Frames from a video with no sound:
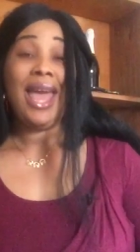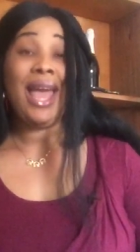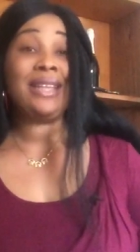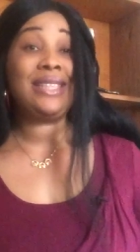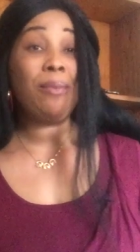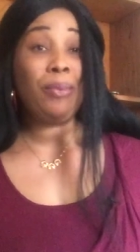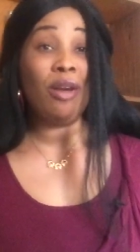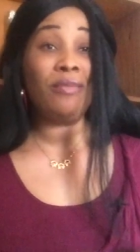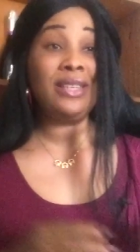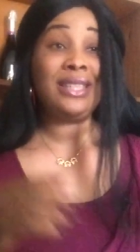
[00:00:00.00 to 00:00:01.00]
Example
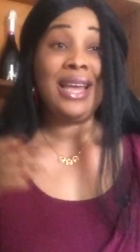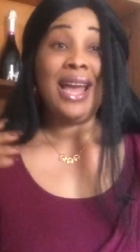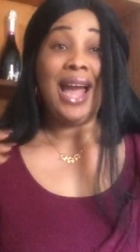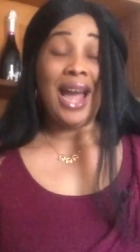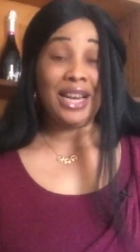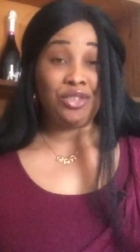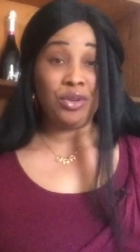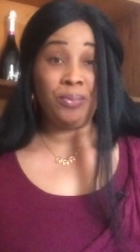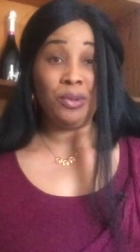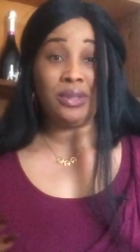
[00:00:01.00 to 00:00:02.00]
of these
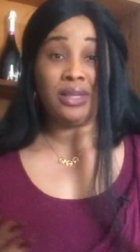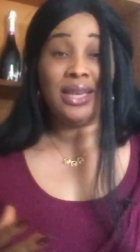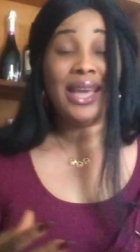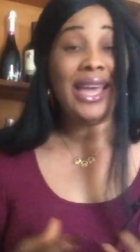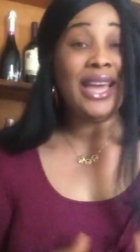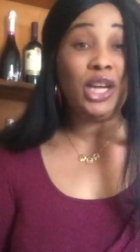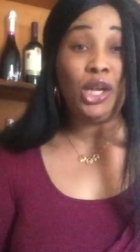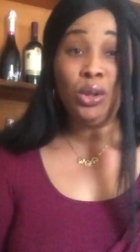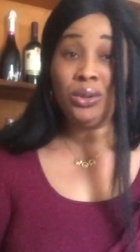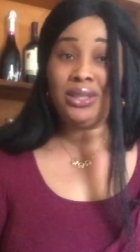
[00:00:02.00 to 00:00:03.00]
attributes
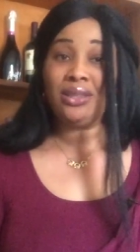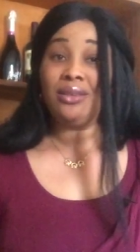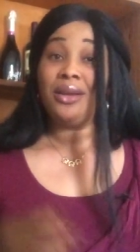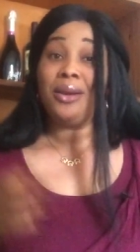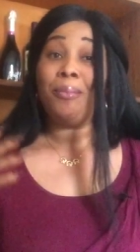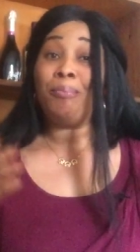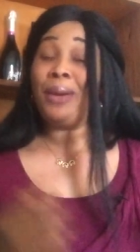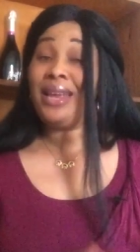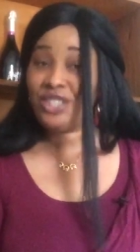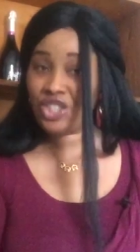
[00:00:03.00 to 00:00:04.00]
include
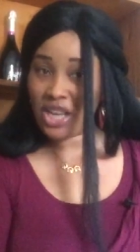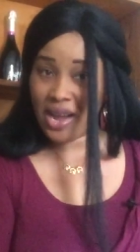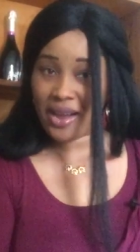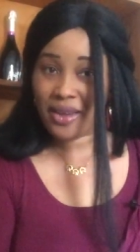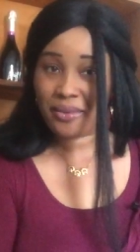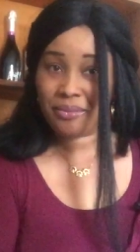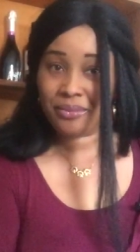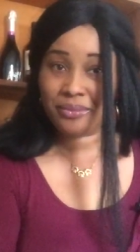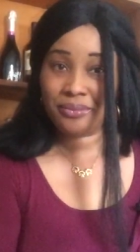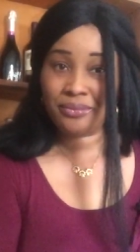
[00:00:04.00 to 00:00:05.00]
being shy.
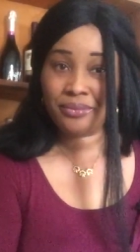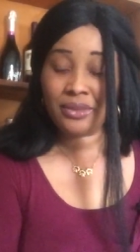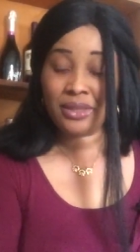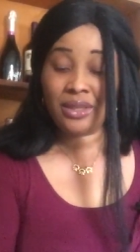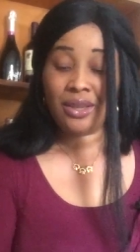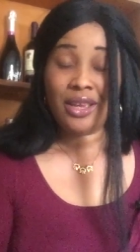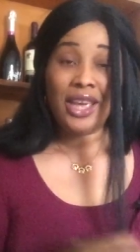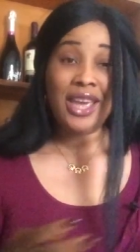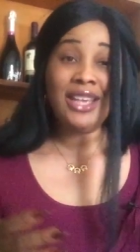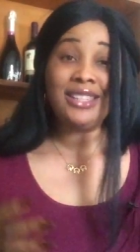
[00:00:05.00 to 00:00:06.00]

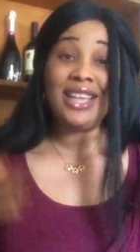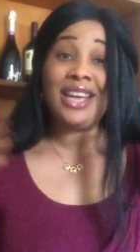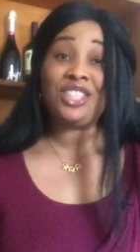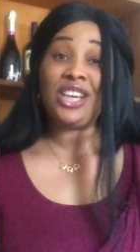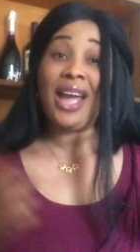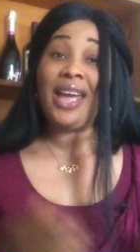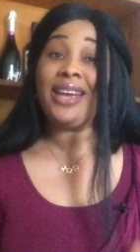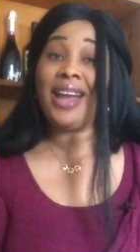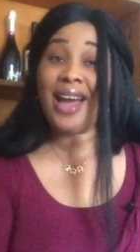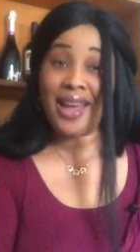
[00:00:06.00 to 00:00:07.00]
He is a shy
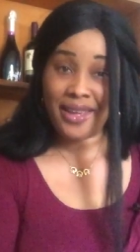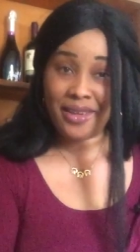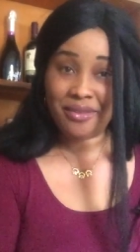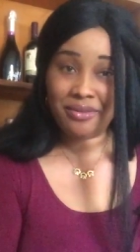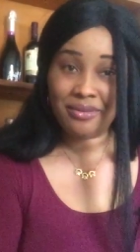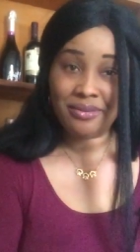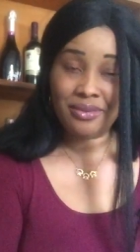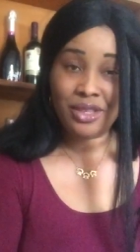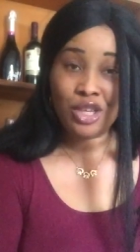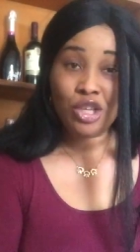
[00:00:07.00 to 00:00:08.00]
guy.
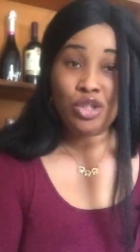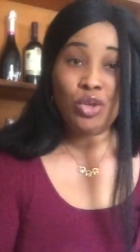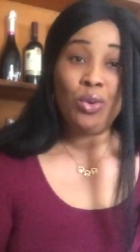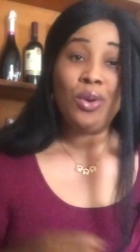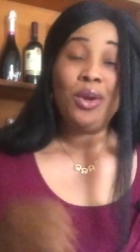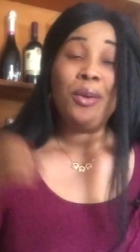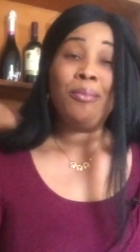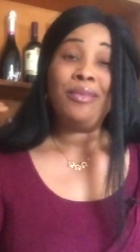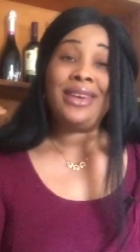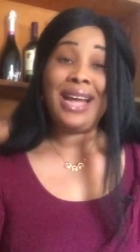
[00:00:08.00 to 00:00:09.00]
So
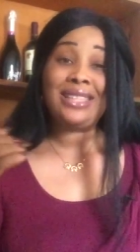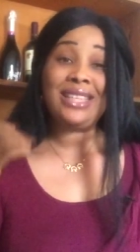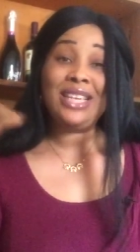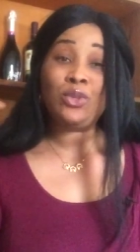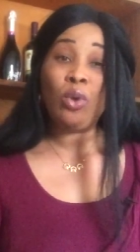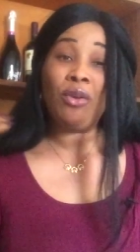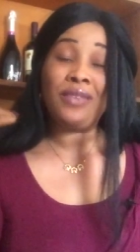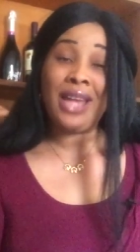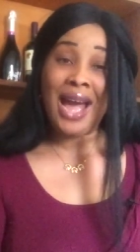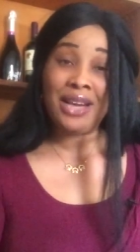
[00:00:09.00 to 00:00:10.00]
that is one of
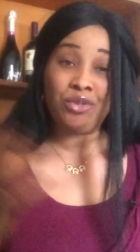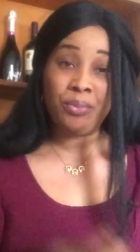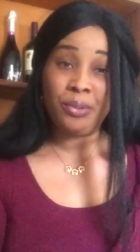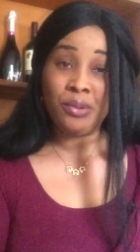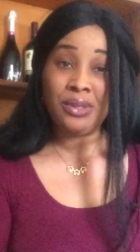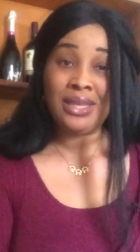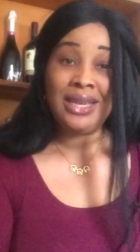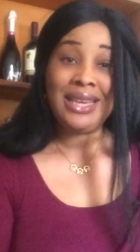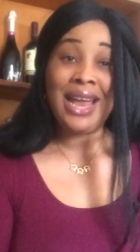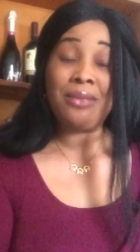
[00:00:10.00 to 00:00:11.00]
the attributes
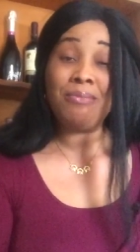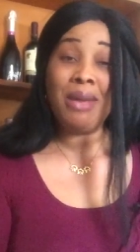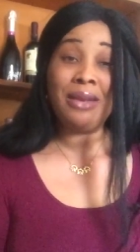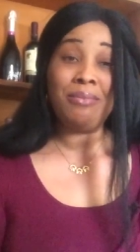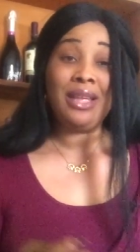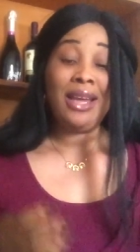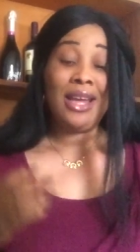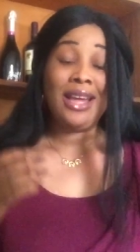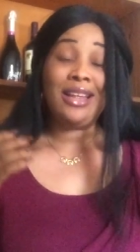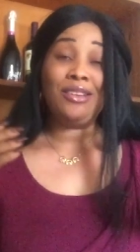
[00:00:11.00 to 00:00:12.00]
that made me
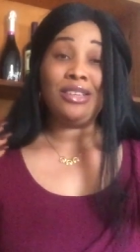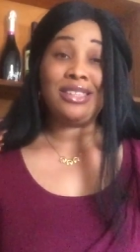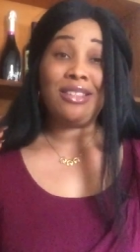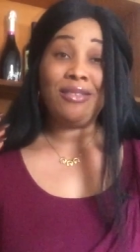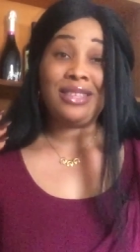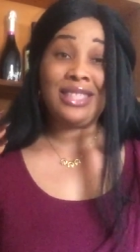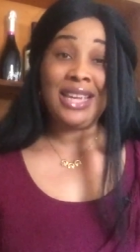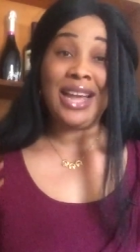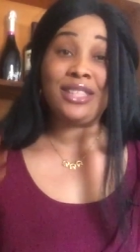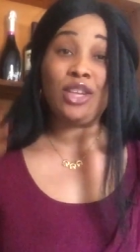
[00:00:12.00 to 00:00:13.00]

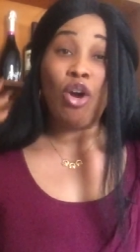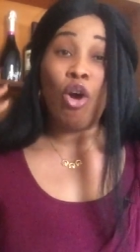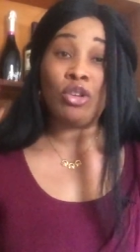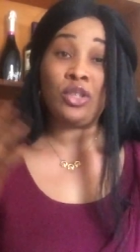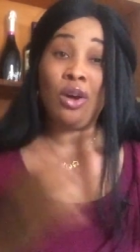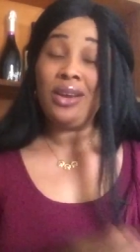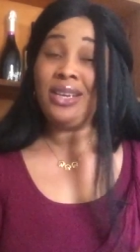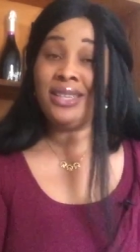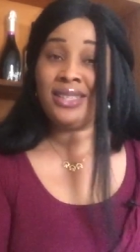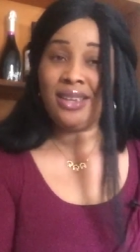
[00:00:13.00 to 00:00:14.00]
say that
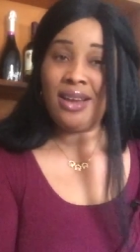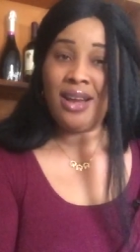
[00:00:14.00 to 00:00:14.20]
OZO